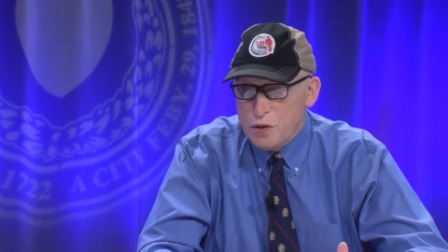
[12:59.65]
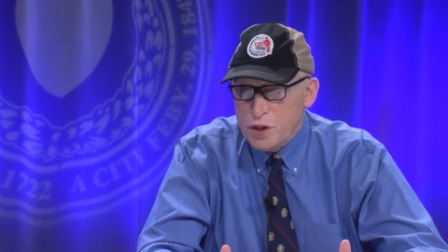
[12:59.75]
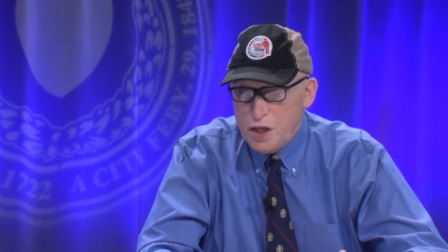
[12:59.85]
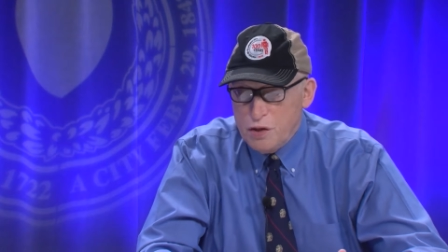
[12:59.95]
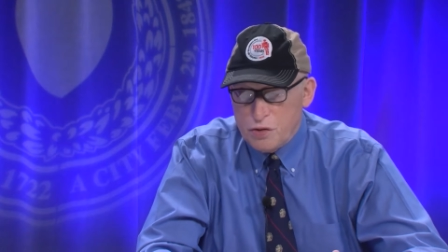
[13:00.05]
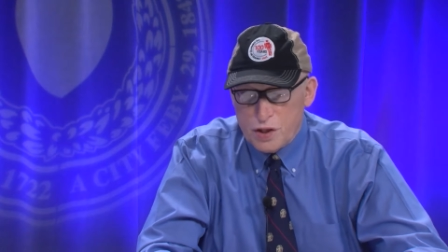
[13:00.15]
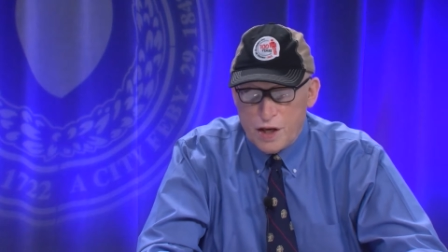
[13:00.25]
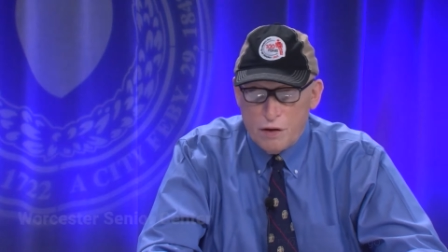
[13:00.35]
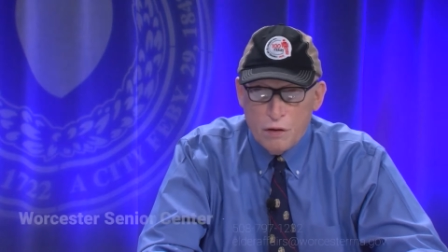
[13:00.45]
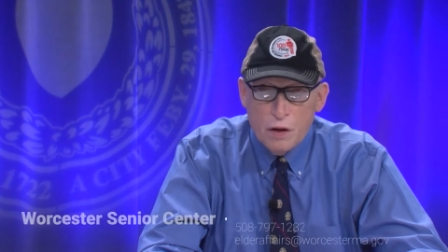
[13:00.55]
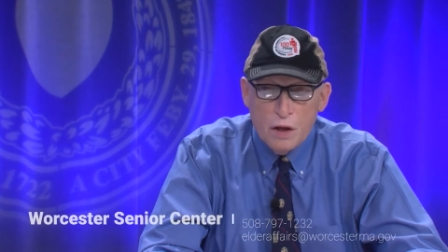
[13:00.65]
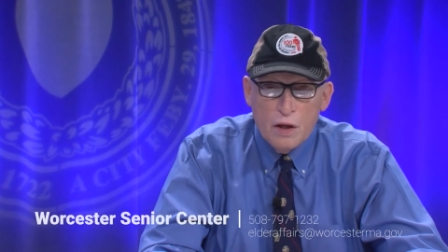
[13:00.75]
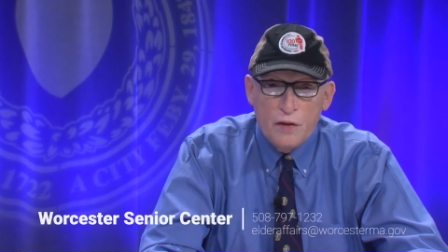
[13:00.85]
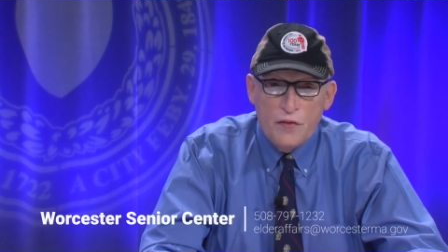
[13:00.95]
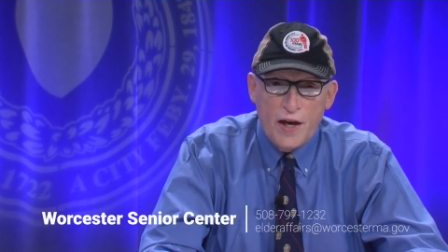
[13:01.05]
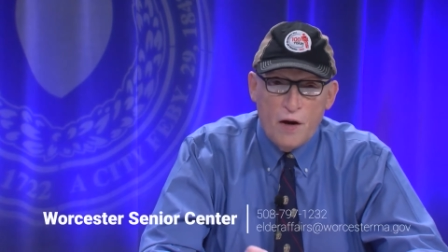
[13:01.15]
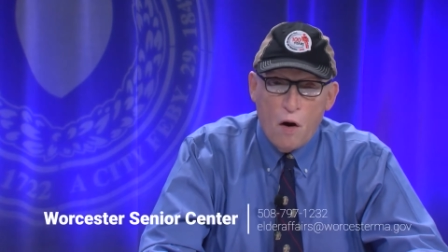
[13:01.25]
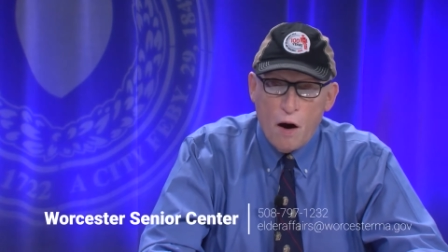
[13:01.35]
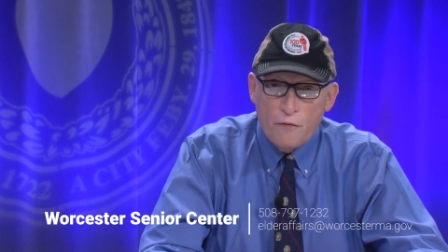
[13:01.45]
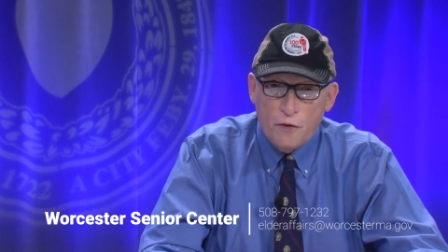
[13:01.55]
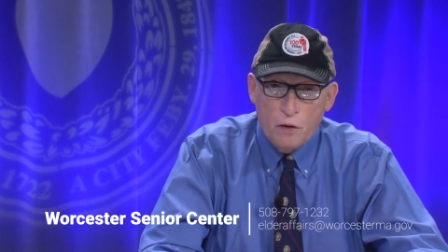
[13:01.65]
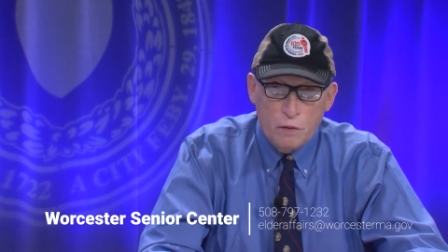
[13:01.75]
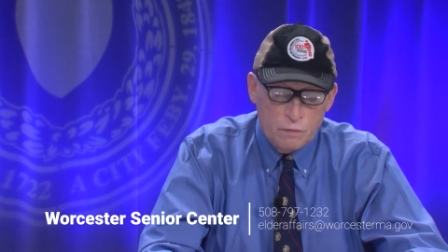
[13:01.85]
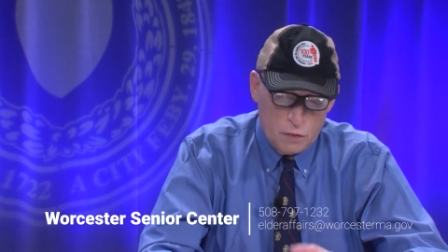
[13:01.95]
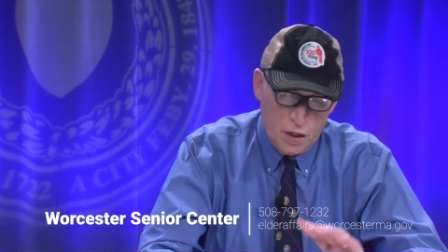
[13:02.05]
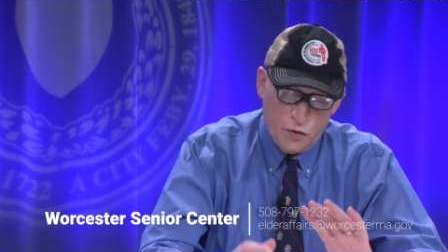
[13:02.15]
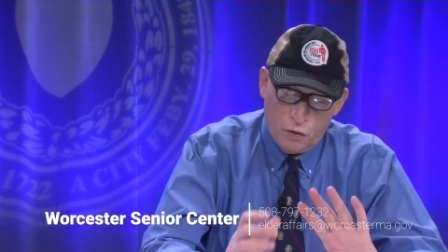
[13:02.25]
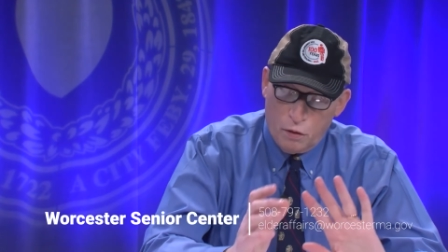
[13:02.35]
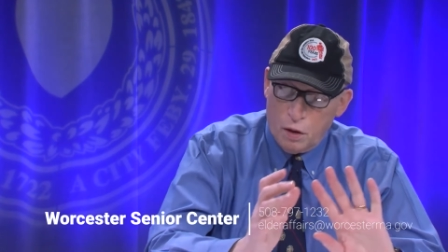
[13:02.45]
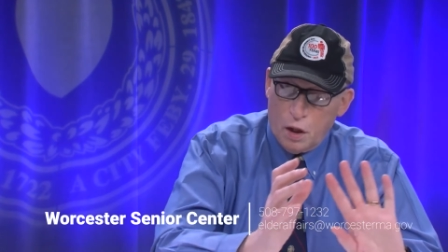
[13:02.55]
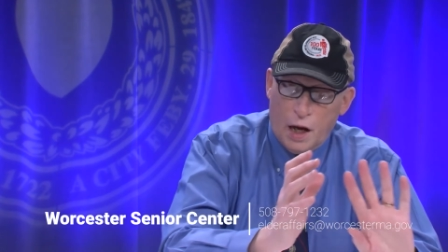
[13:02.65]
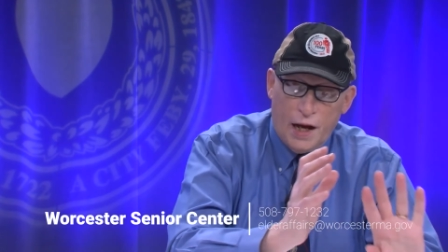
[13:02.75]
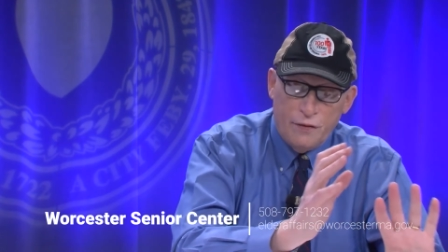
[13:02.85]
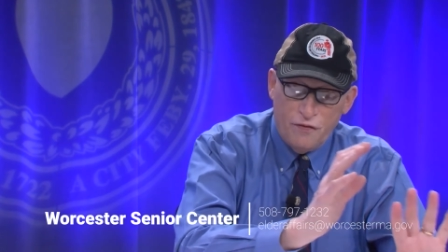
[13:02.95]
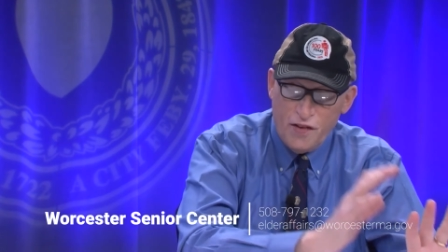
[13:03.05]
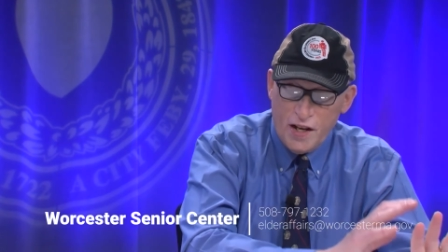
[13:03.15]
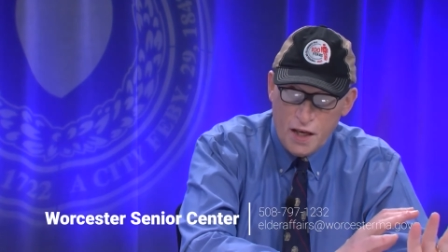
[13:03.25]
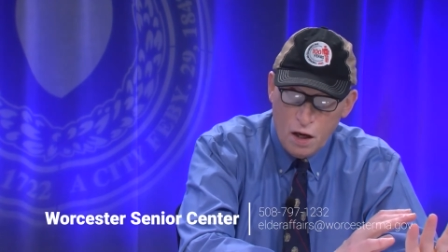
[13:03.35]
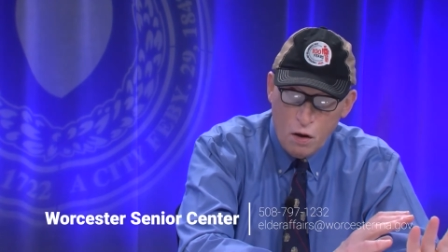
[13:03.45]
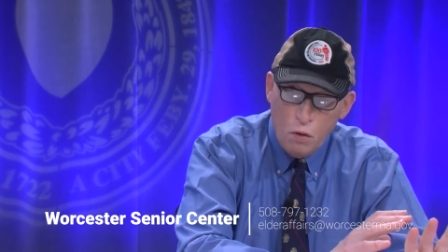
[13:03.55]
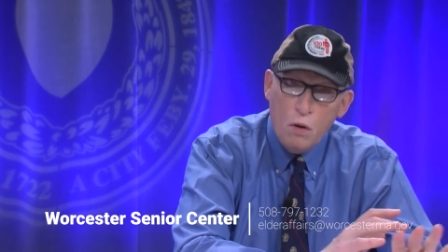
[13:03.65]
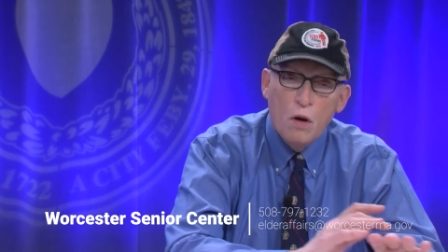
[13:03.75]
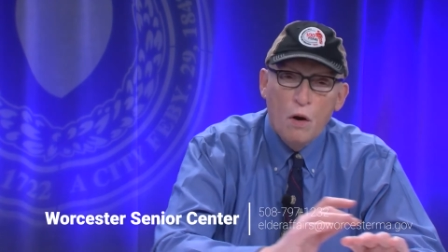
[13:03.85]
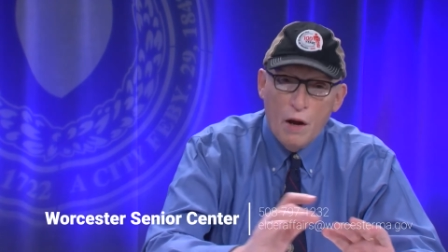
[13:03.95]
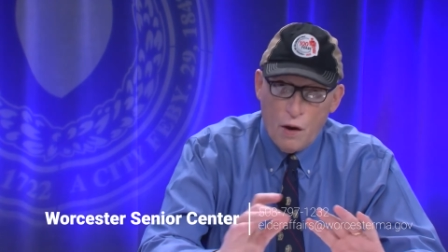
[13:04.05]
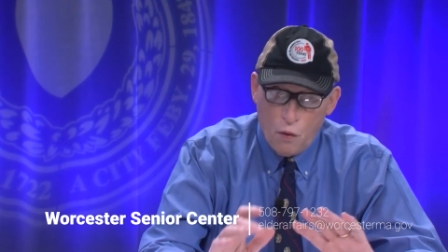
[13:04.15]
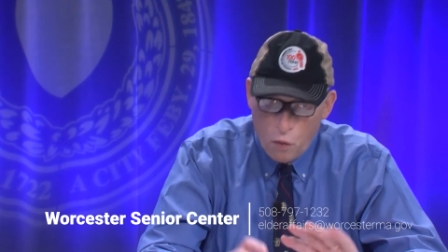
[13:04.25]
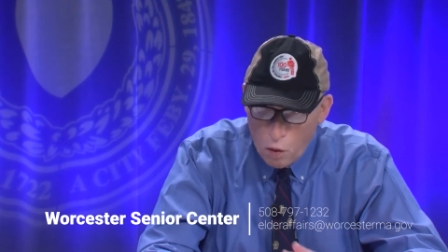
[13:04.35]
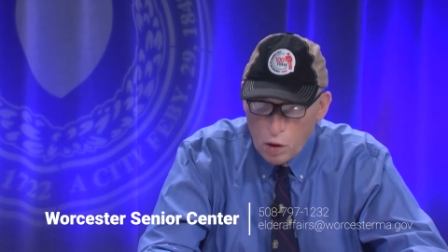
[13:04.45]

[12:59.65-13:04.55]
Senior Center, they offer either on video or